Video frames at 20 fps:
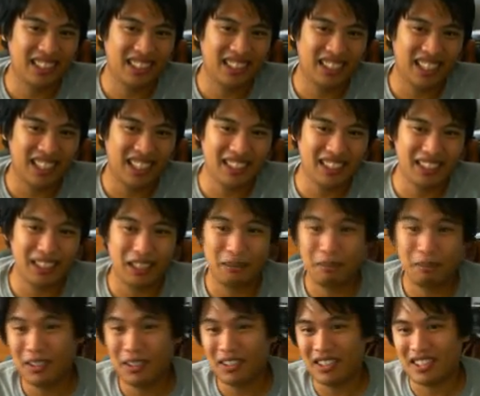guy is
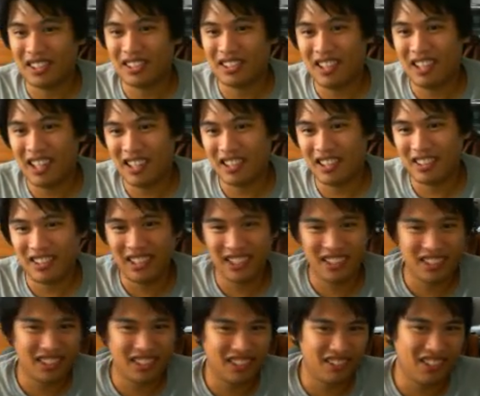like build a striker and he
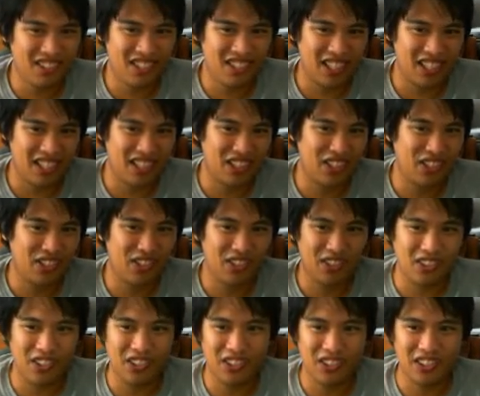just throws like
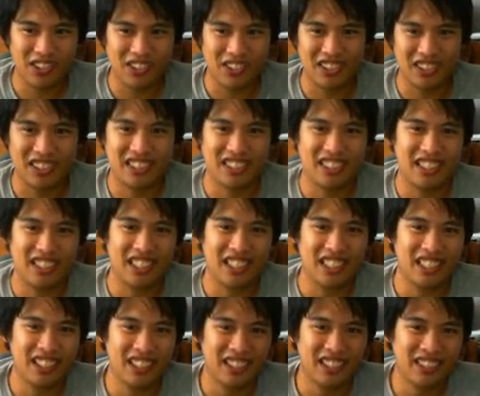short hooks, you
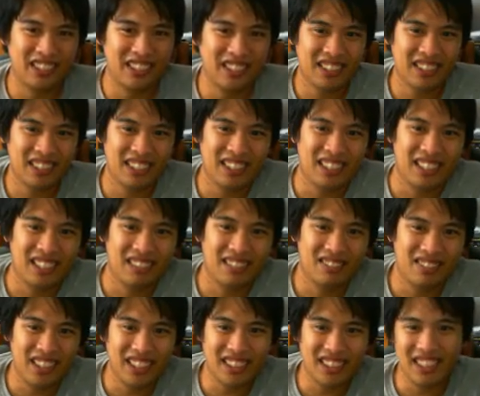know.
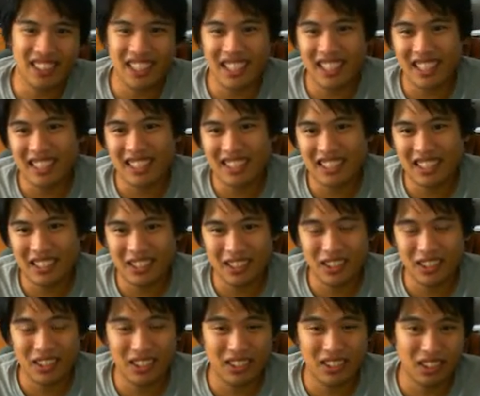Wang Tsai actually
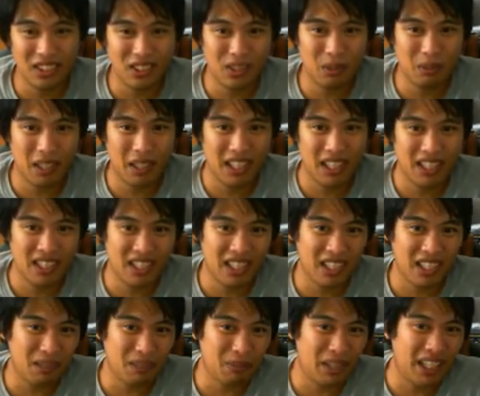didn't look too bad.
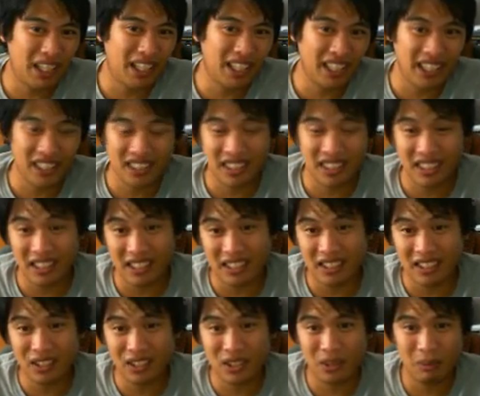Zhang Lepang actually
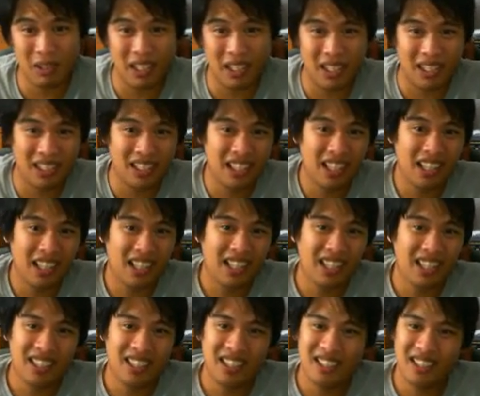didn't look too bad.
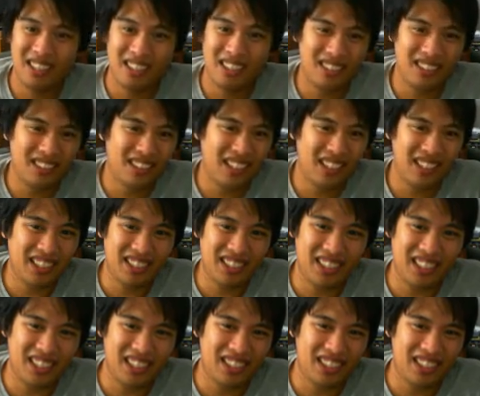Ning